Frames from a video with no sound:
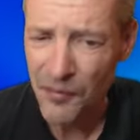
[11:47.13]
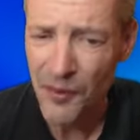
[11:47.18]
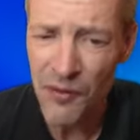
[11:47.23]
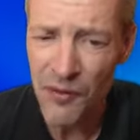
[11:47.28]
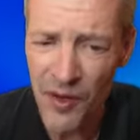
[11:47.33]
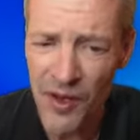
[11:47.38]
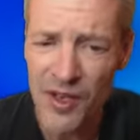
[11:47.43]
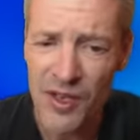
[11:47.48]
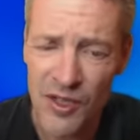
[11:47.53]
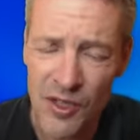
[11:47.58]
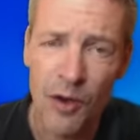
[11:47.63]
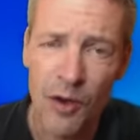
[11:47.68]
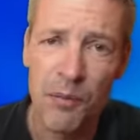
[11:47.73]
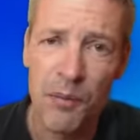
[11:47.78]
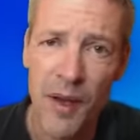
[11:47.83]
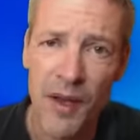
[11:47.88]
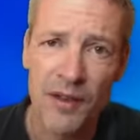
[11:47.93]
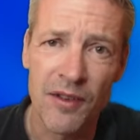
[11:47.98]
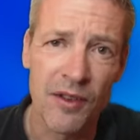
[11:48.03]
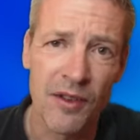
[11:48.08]
A very sharp
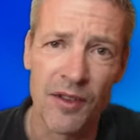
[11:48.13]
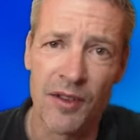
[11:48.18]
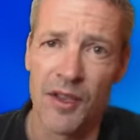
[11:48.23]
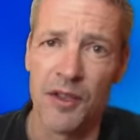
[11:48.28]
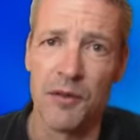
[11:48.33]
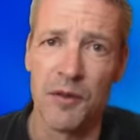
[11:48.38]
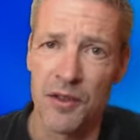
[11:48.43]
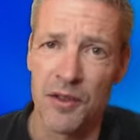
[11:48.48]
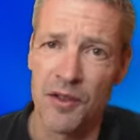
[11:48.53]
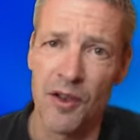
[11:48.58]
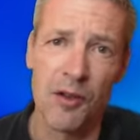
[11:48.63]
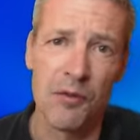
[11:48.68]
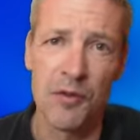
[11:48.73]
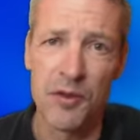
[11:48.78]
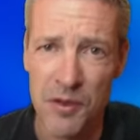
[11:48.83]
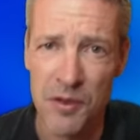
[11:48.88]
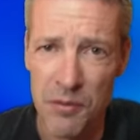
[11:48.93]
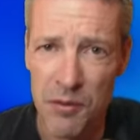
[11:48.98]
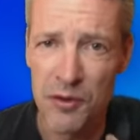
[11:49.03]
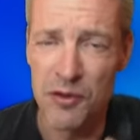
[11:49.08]
battle, and it was
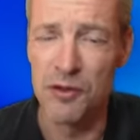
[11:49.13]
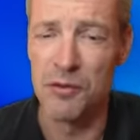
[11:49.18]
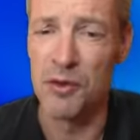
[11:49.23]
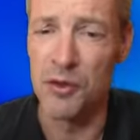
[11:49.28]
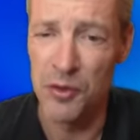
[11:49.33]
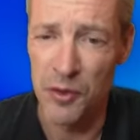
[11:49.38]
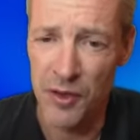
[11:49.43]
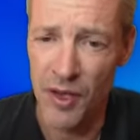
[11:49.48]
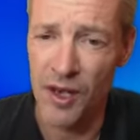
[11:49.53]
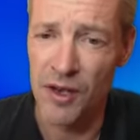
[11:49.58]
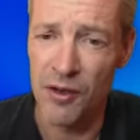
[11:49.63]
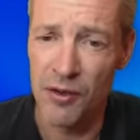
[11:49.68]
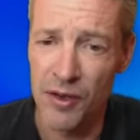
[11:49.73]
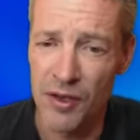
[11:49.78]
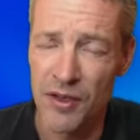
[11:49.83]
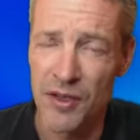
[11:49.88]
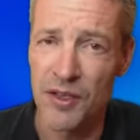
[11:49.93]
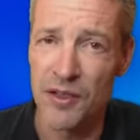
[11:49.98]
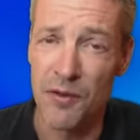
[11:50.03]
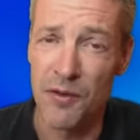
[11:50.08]
almost impossible to
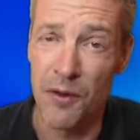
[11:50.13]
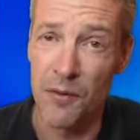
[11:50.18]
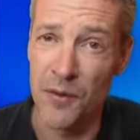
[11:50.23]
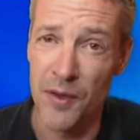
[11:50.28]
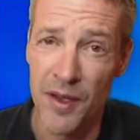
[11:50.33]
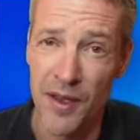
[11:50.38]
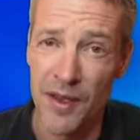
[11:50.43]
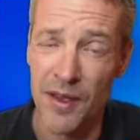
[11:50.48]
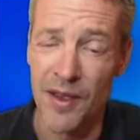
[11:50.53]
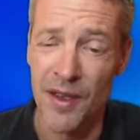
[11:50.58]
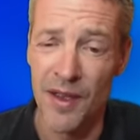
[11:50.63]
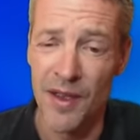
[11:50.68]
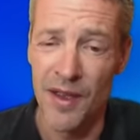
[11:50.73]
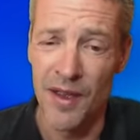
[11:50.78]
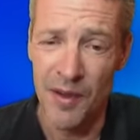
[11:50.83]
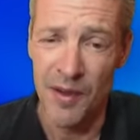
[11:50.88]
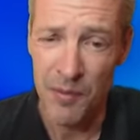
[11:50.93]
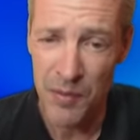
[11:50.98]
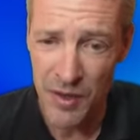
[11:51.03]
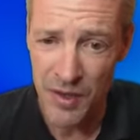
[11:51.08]
calculate this from the
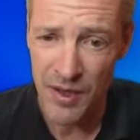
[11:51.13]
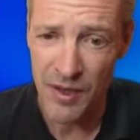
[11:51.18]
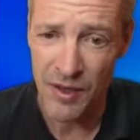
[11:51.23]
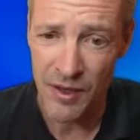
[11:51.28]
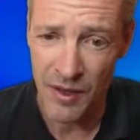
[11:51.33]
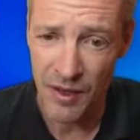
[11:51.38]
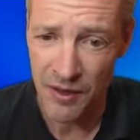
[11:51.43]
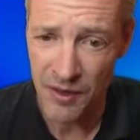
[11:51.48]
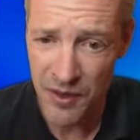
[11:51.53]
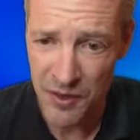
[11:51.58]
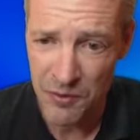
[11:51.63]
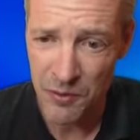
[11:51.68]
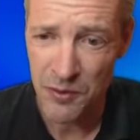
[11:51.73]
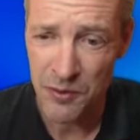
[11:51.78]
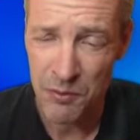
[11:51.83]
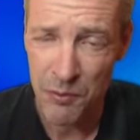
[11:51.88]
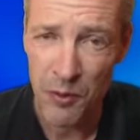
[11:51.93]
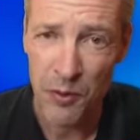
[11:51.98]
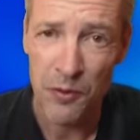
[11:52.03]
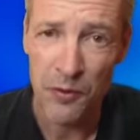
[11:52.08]
beginning. And this
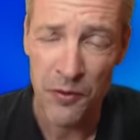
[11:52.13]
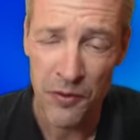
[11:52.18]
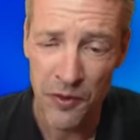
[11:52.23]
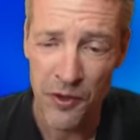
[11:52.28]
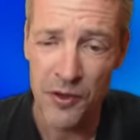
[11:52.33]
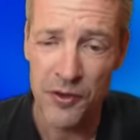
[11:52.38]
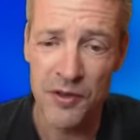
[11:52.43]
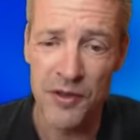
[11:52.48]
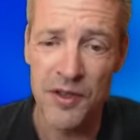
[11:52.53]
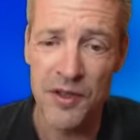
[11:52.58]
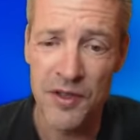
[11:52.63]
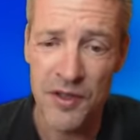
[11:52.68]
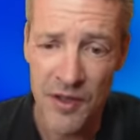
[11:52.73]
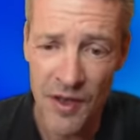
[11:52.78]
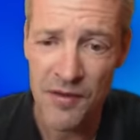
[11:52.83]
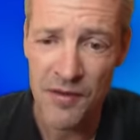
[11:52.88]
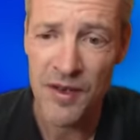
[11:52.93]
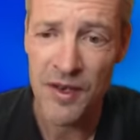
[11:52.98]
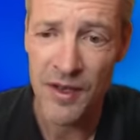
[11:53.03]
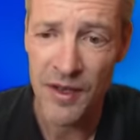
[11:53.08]
was move
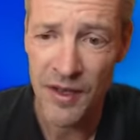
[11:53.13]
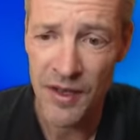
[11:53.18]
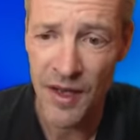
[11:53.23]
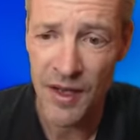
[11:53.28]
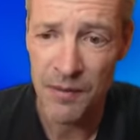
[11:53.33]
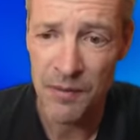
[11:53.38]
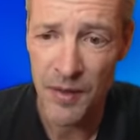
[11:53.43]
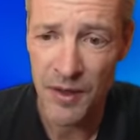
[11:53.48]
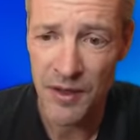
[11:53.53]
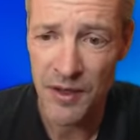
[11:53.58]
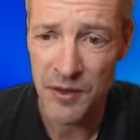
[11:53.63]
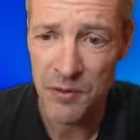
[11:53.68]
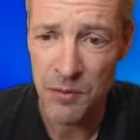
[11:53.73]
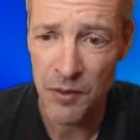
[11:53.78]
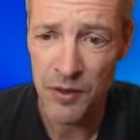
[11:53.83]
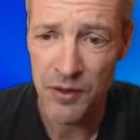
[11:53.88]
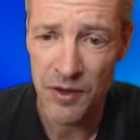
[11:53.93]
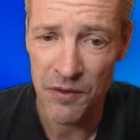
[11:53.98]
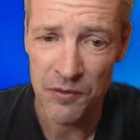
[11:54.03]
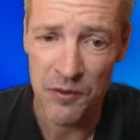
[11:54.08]
37 in the game at this
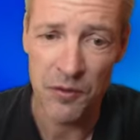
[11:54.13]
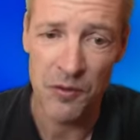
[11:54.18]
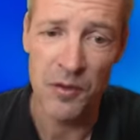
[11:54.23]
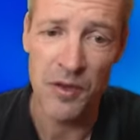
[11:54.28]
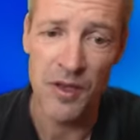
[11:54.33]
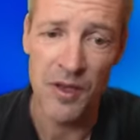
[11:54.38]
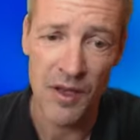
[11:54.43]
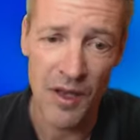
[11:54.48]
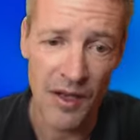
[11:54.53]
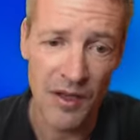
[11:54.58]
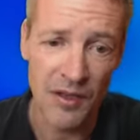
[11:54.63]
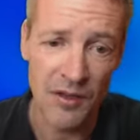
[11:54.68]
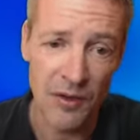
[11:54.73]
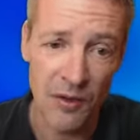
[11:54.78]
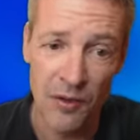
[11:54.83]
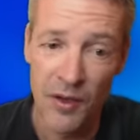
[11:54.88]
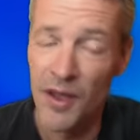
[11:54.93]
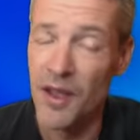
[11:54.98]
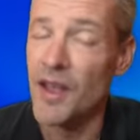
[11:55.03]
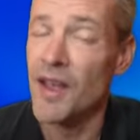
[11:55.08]
point after queen e8.
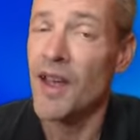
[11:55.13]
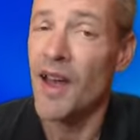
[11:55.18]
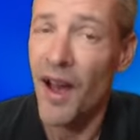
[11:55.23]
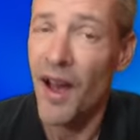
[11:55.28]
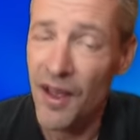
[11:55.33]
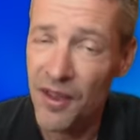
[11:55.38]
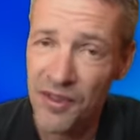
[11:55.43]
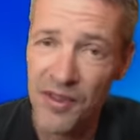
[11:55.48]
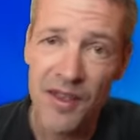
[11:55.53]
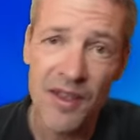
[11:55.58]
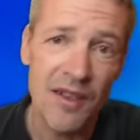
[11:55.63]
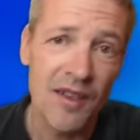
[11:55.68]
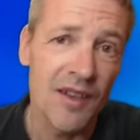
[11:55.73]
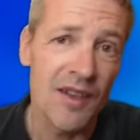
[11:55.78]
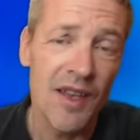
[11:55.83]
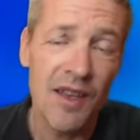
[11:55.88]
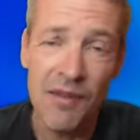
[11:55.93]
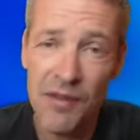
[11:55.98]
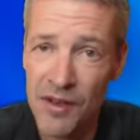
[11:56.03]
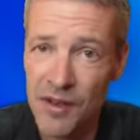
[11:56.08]
So I
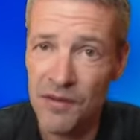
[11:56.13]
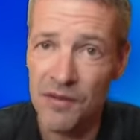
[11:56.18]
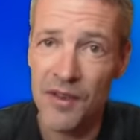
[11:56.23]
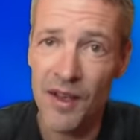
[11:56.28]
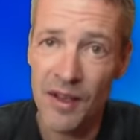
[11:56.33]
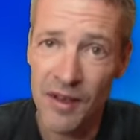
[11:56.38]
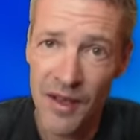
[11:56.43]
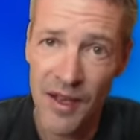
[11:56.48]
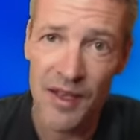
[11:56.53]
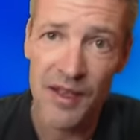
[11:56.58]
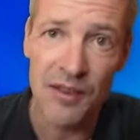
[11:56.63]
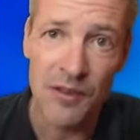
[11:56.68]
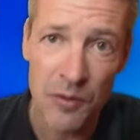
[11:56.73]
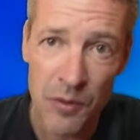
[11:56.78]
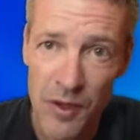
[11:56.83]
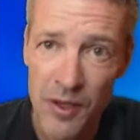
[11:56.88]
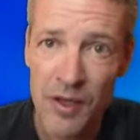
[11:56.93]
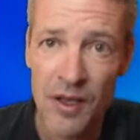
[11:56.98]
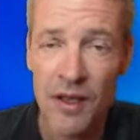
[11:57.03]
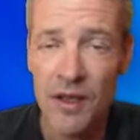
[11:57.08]
think even if that line is
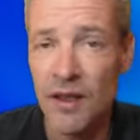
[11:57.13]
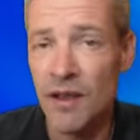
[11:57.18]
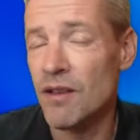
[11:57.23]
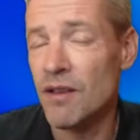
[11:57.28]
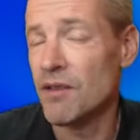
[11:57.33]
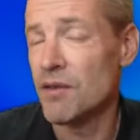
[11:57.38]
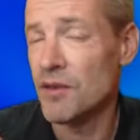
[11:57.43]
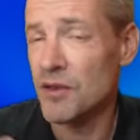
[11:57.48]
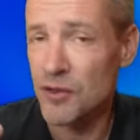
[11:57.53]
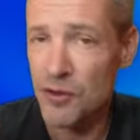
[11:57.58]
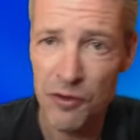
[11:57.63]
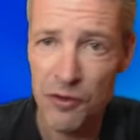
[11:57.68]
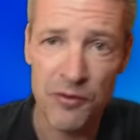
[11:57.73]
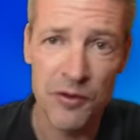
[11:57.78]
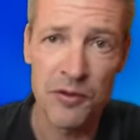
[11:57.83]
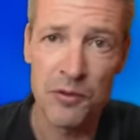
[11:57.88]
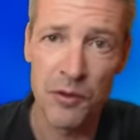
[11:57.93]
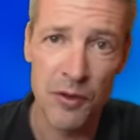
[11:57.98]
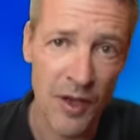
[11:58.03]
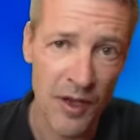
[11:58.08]
winning,
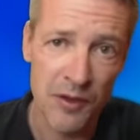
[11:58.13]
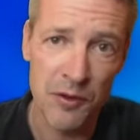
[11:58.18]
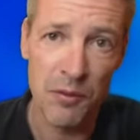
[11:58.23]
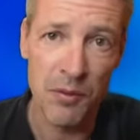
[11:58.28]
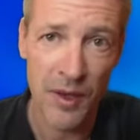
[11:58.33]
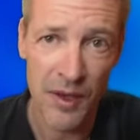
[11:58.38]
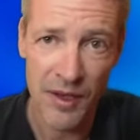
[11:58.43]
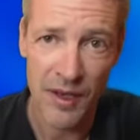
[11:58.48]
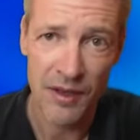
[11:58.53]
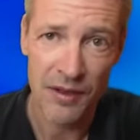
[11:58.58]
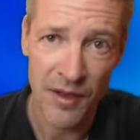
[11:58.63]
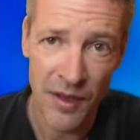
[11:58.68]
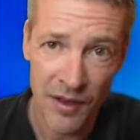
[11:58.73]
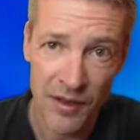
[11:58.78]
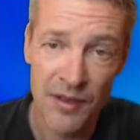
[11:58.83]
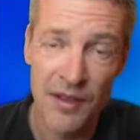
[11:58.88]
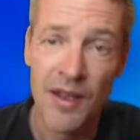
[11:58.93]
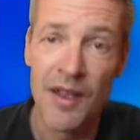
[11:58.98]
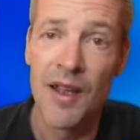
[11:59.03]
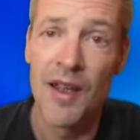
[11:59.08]
Stockfish would like to play like
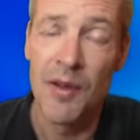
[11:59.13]
that.